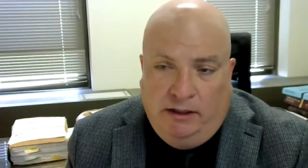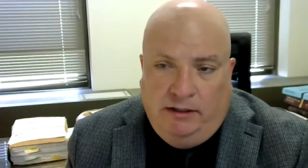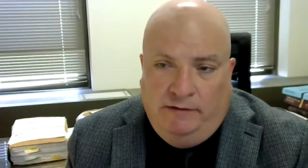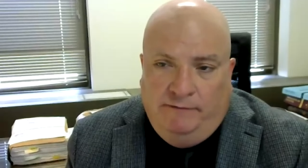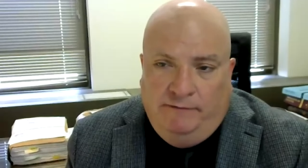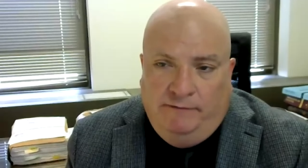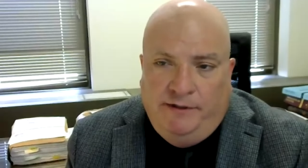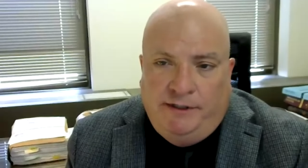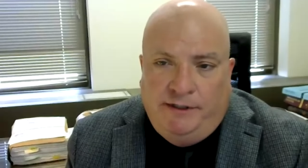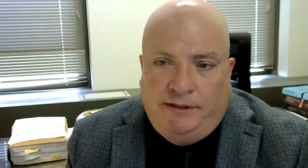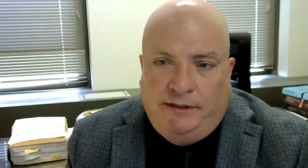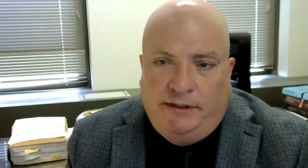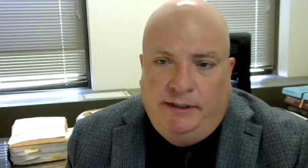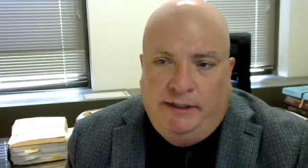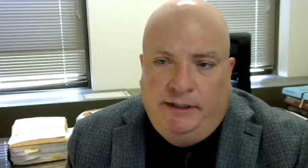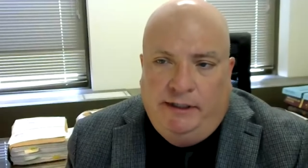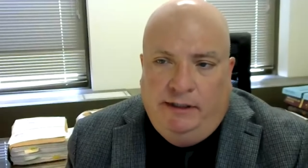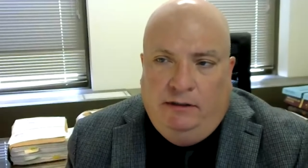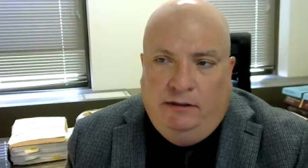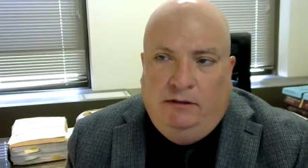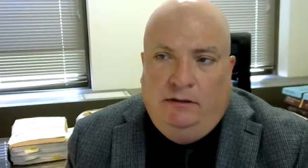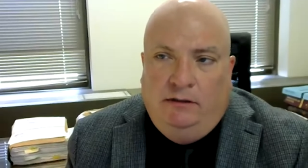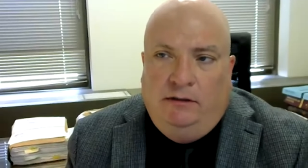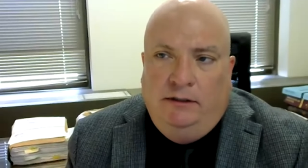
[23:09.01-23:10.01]
obviously a
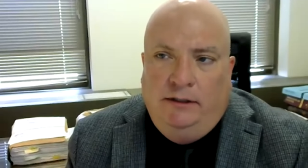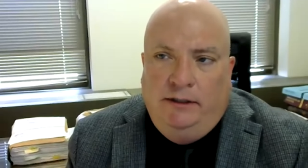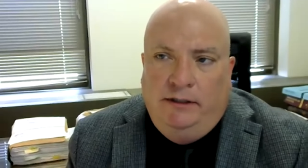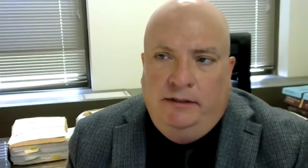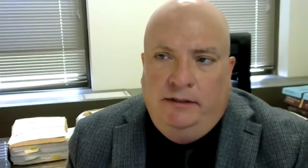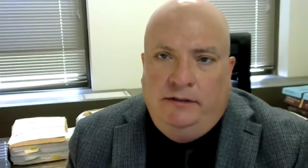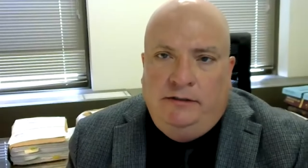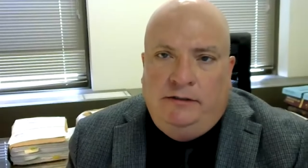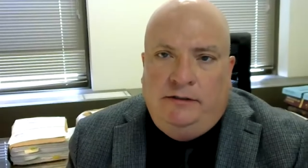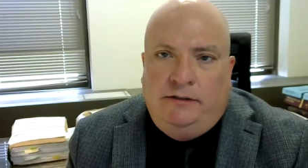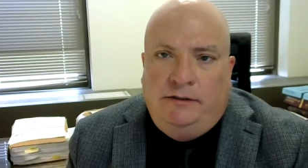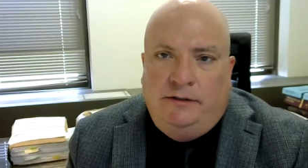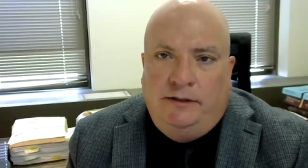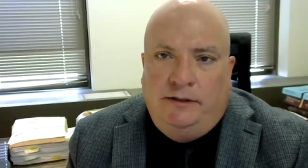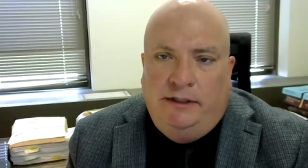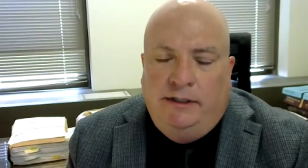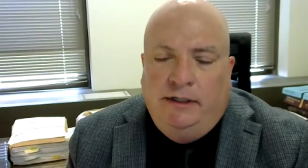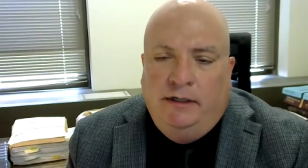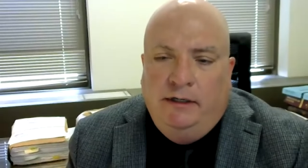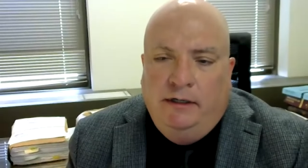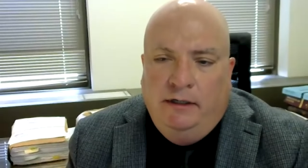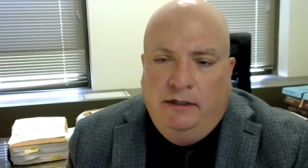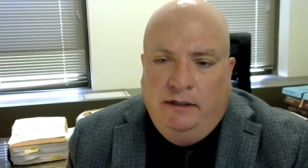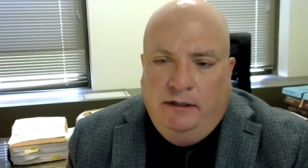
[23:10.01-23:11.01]
long
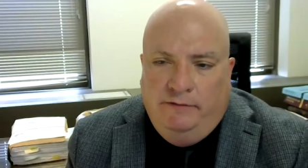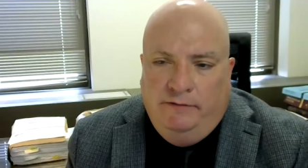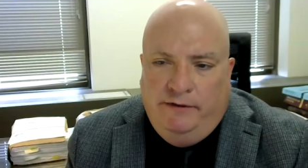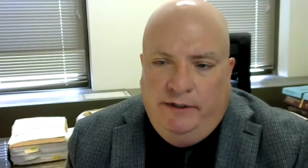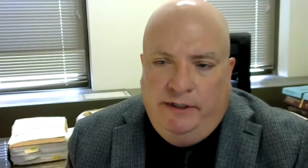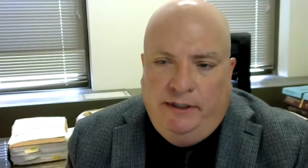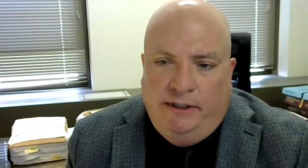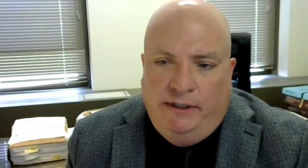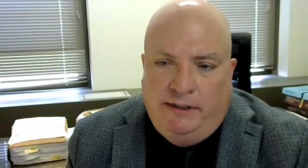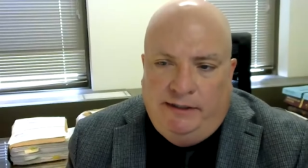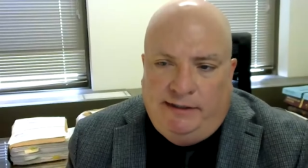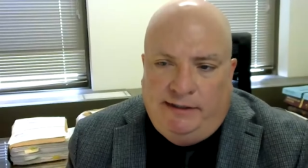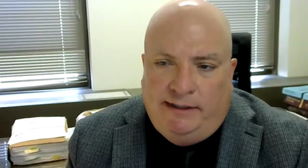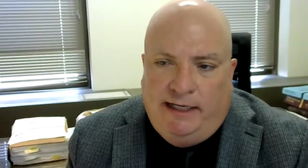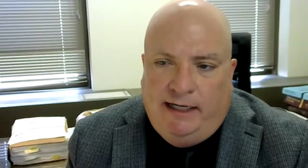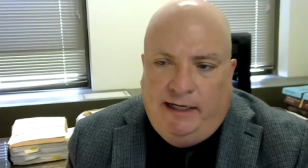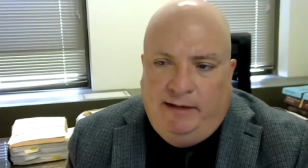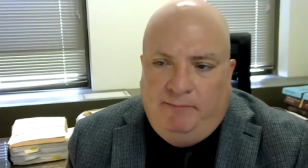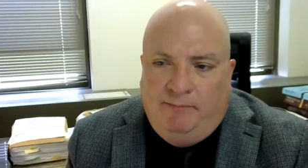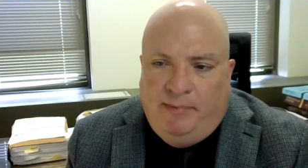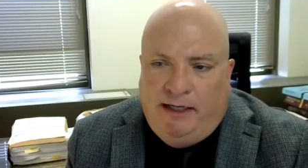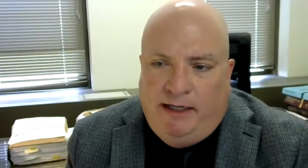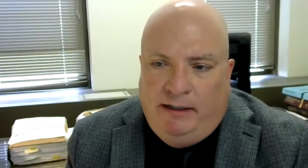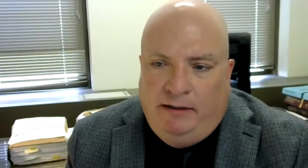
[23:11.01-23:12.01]
history of getting
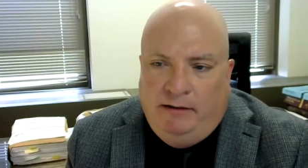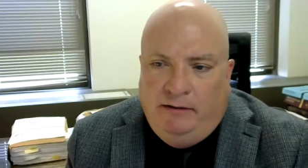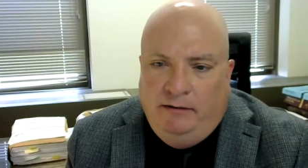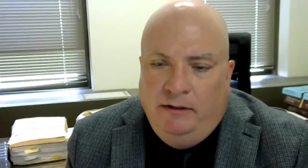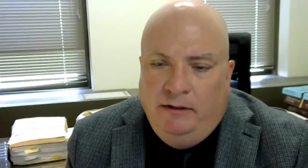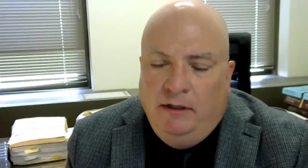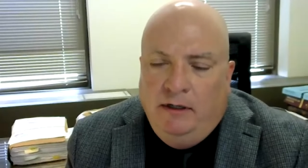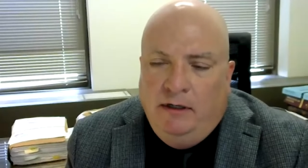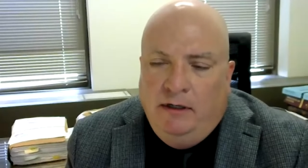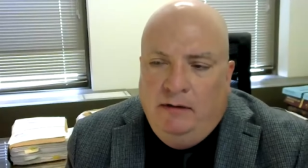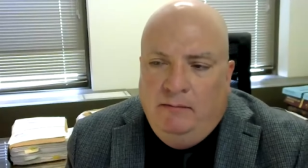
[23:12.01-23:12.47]
slapped down